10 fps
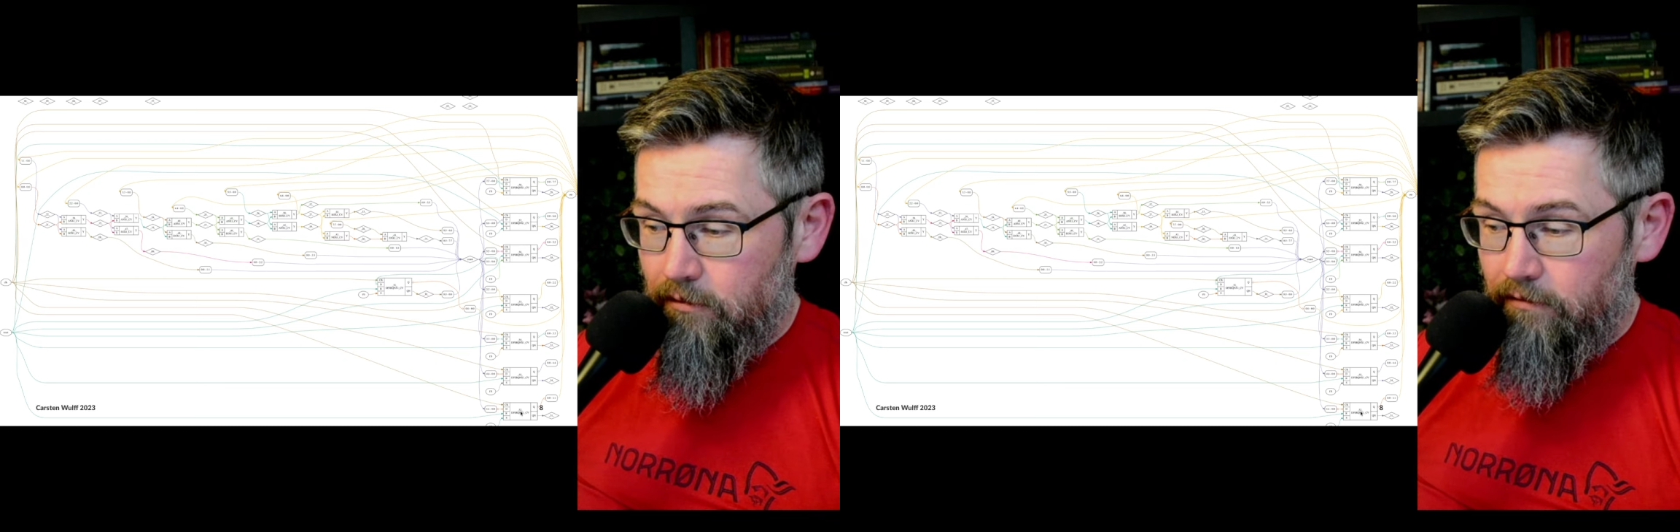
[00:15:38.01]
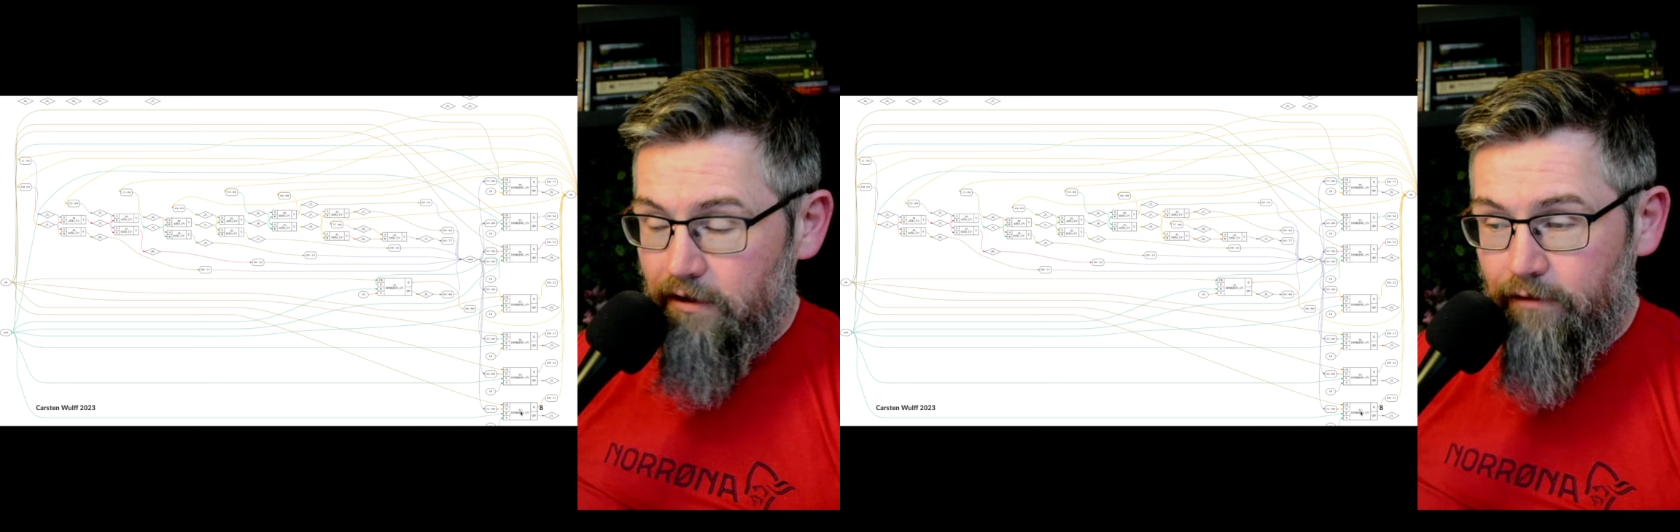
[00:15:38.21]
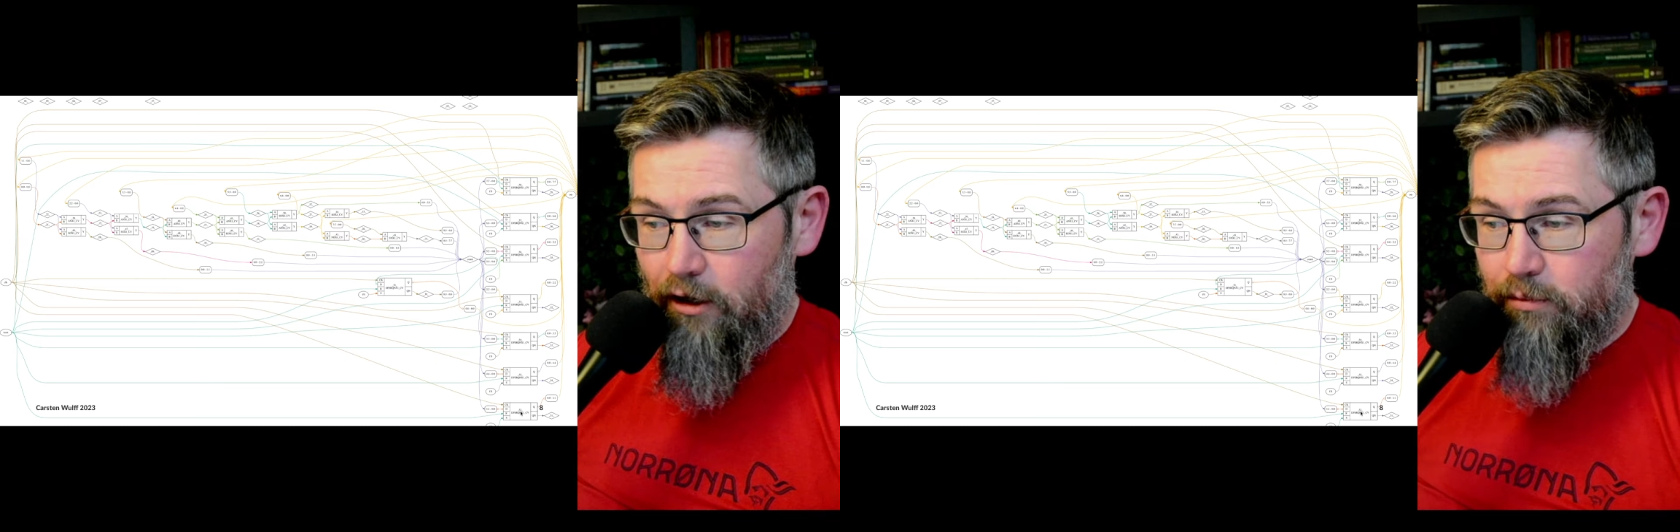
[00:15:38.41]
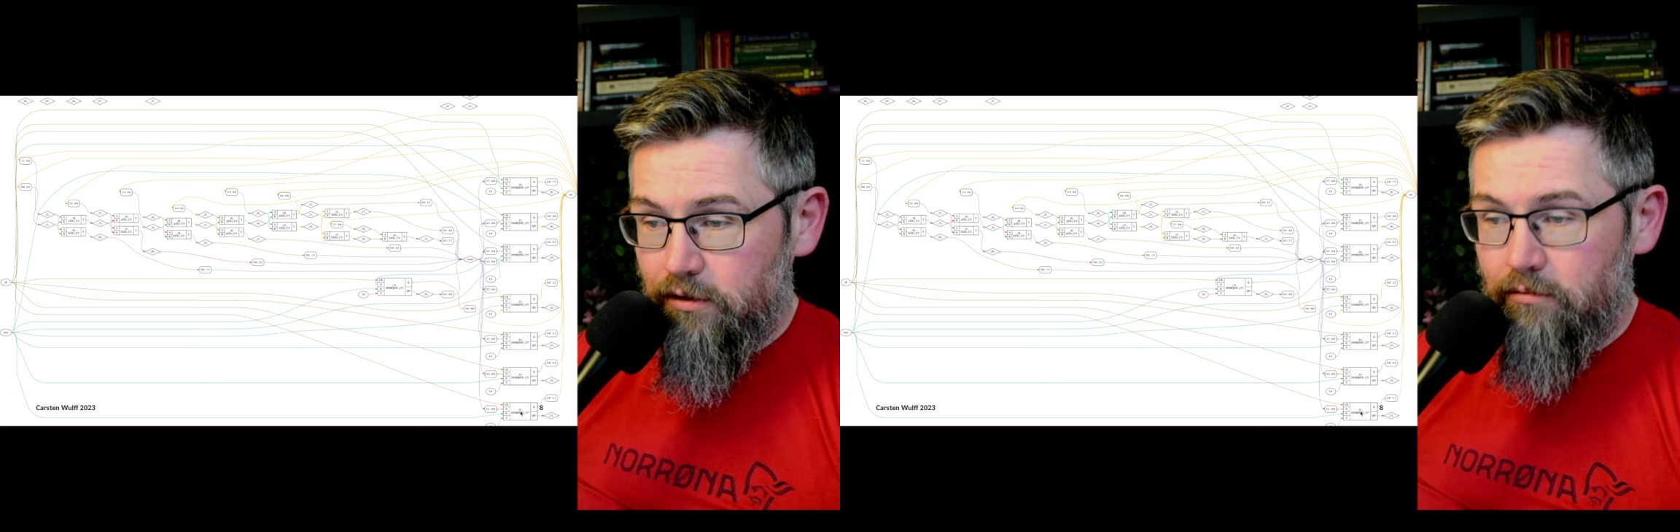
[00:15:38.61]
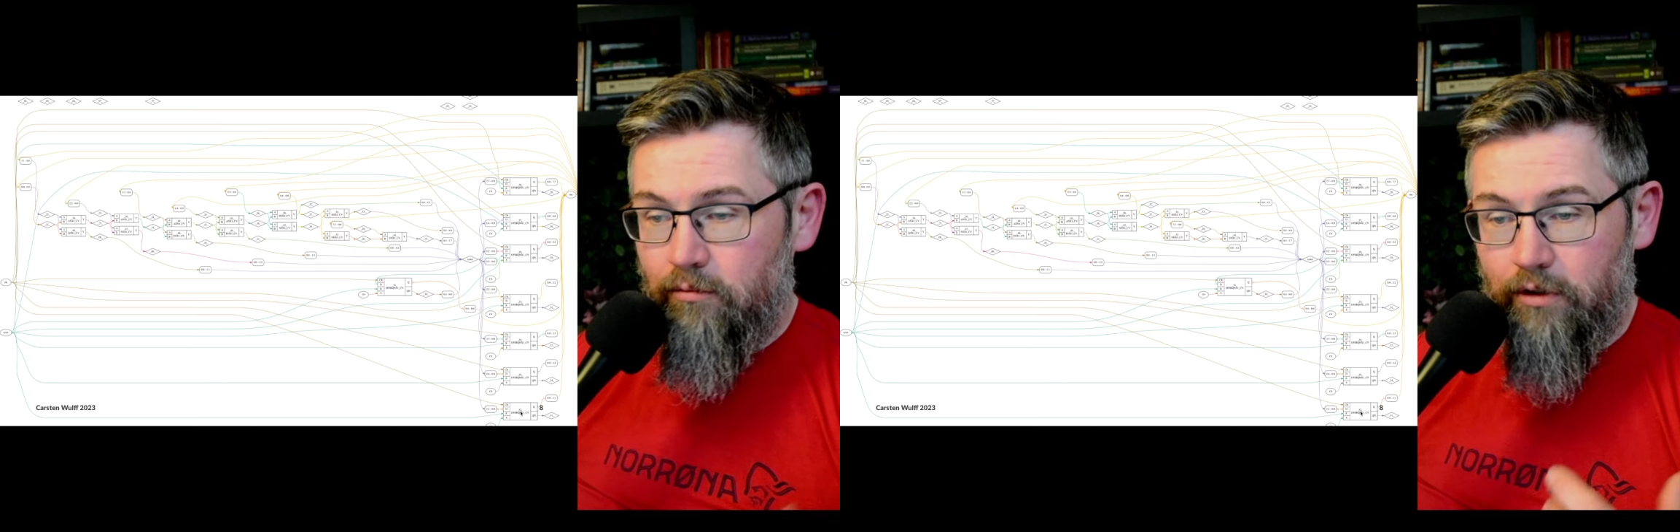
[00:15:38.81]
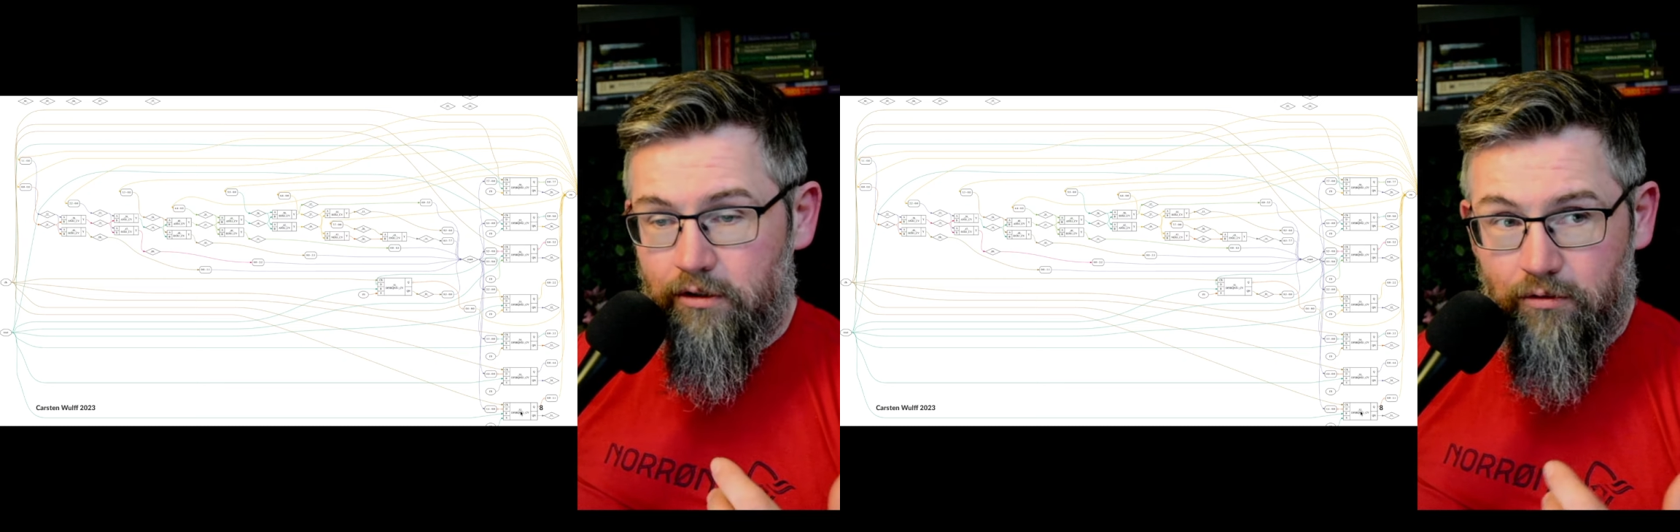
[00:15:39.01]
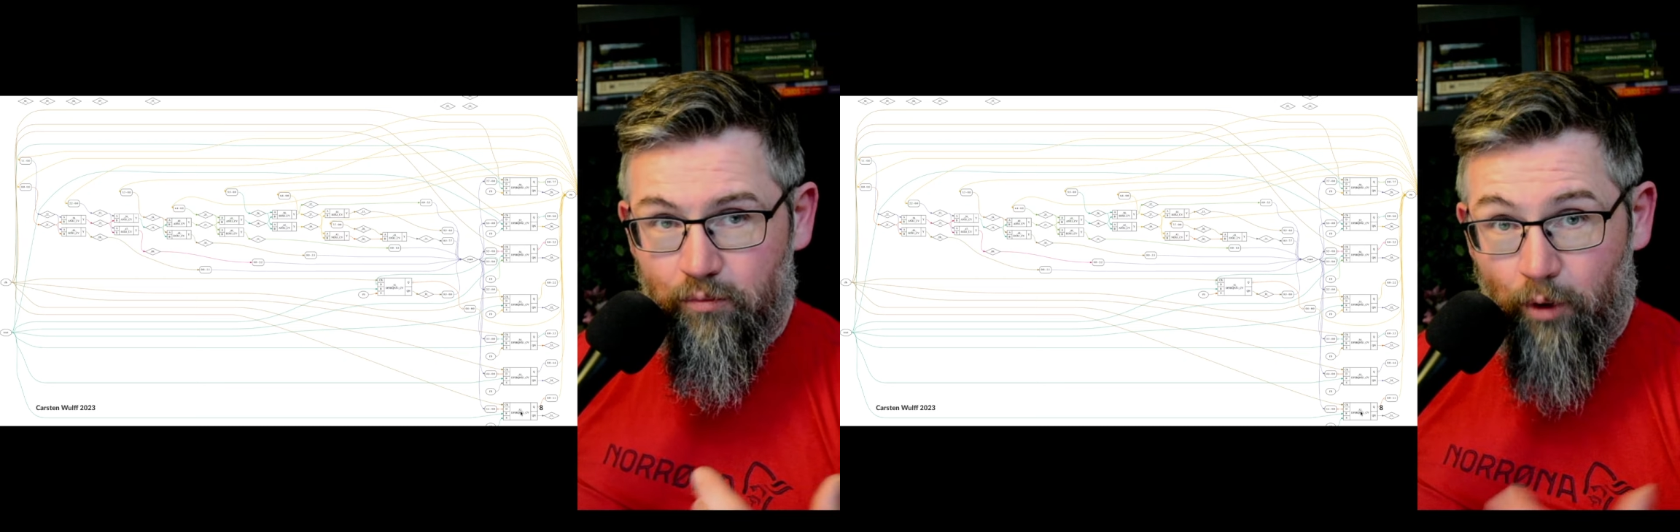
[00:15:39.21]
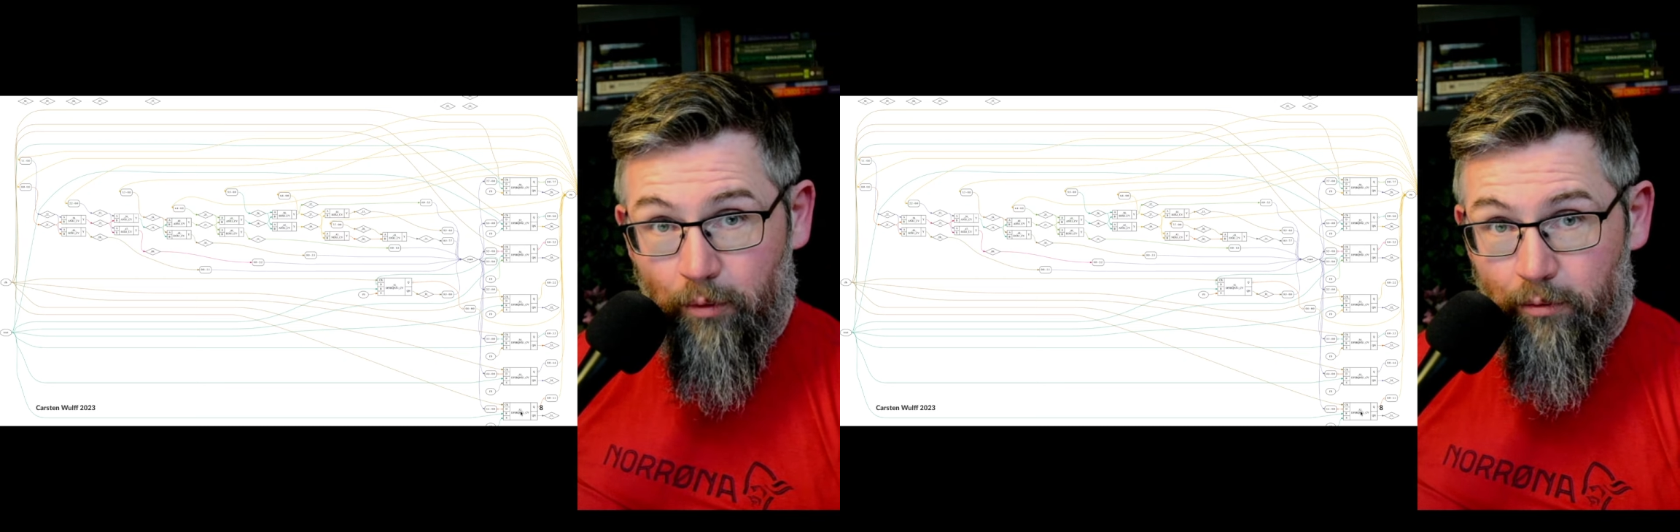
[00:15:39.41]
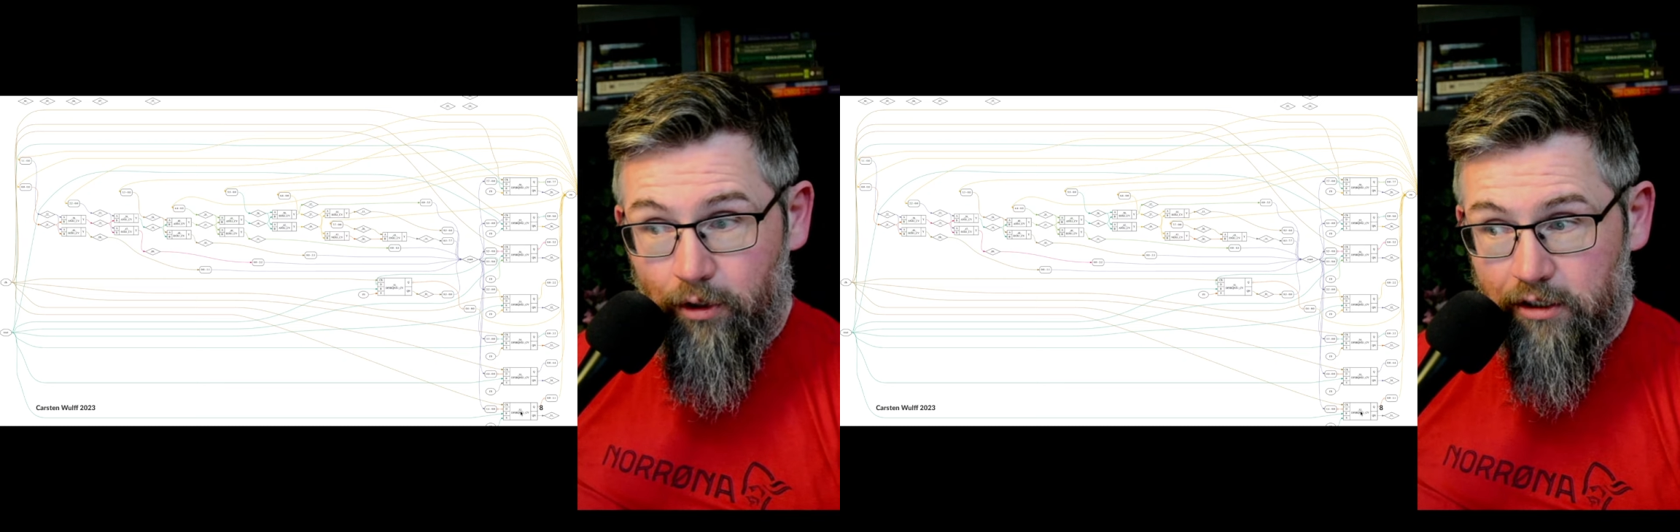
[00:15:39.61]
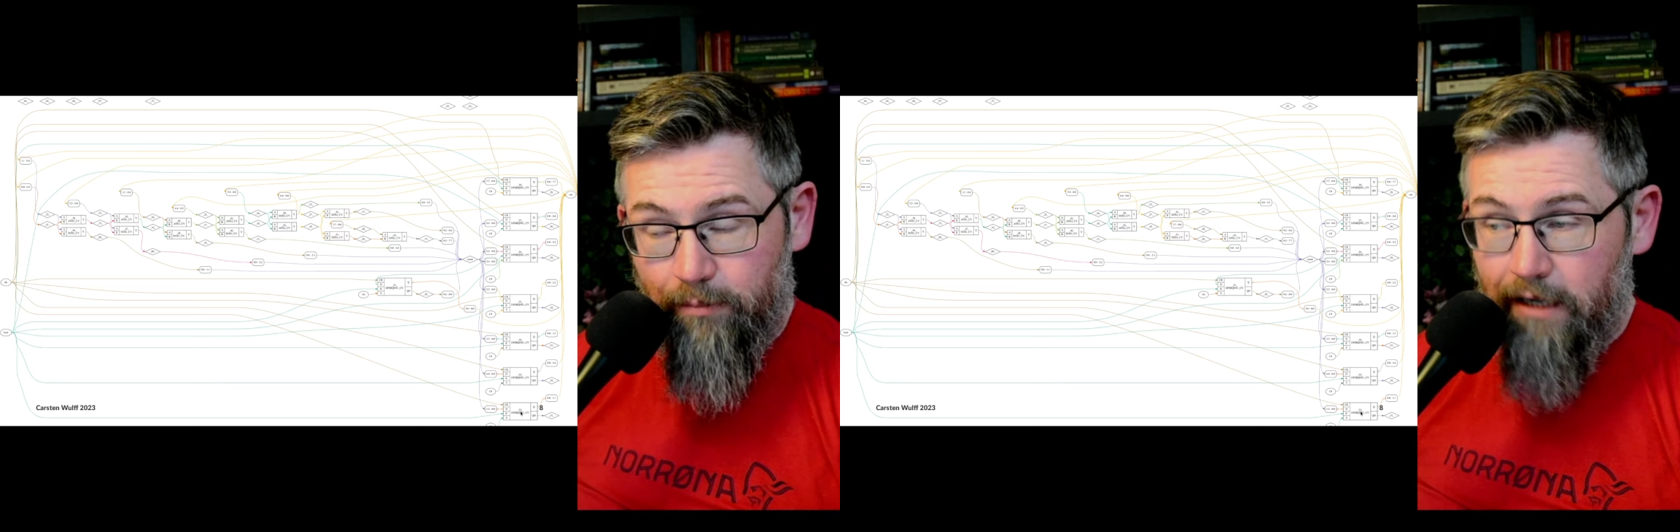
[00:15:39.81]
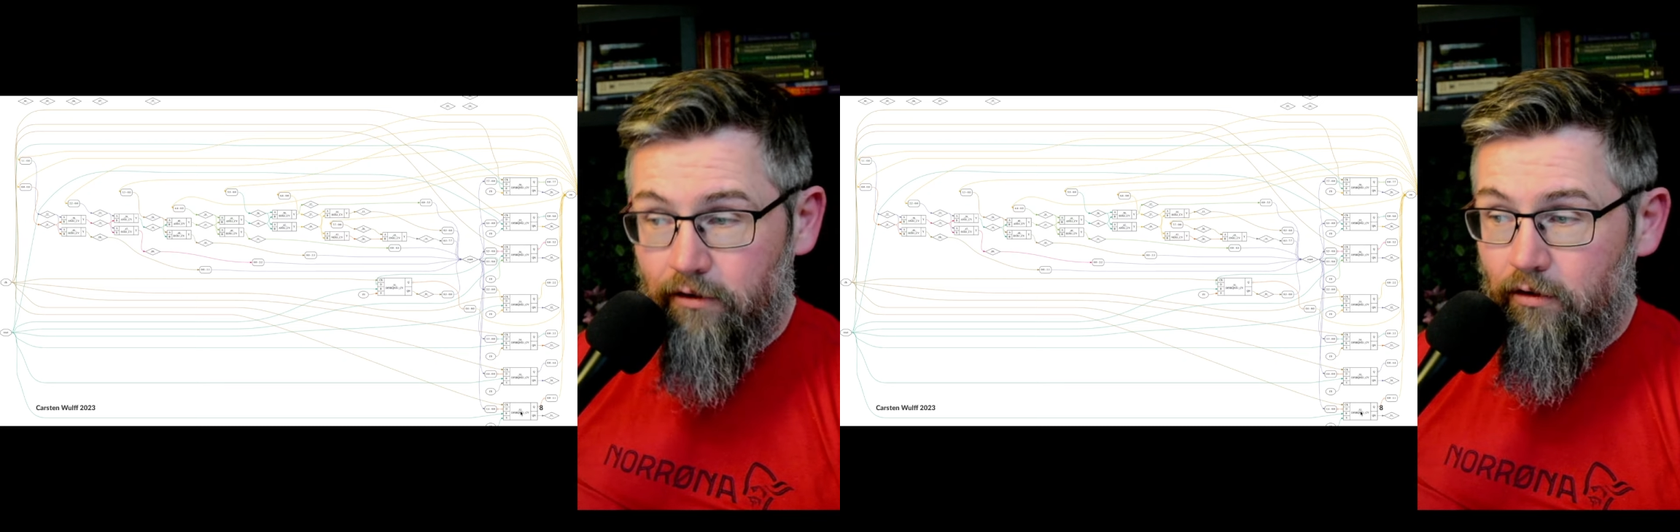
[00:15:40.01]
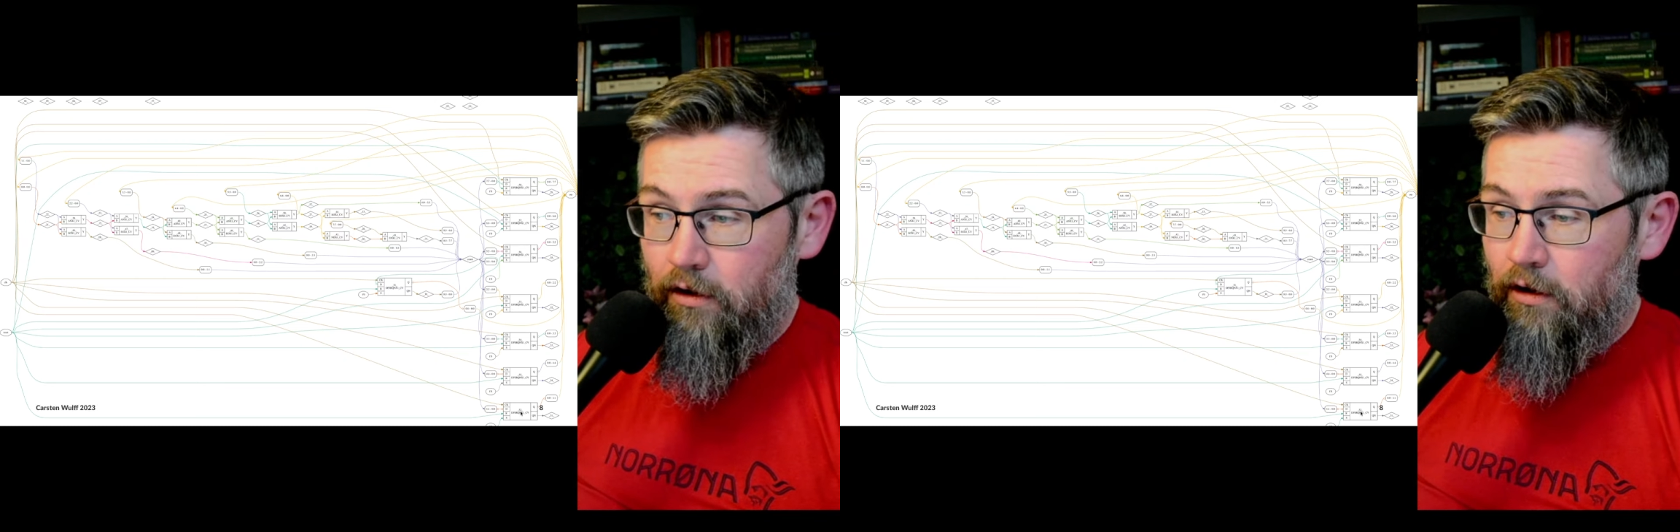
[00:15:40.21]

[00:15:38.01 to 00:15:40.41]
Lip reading: flip-flops, which is what we would expect.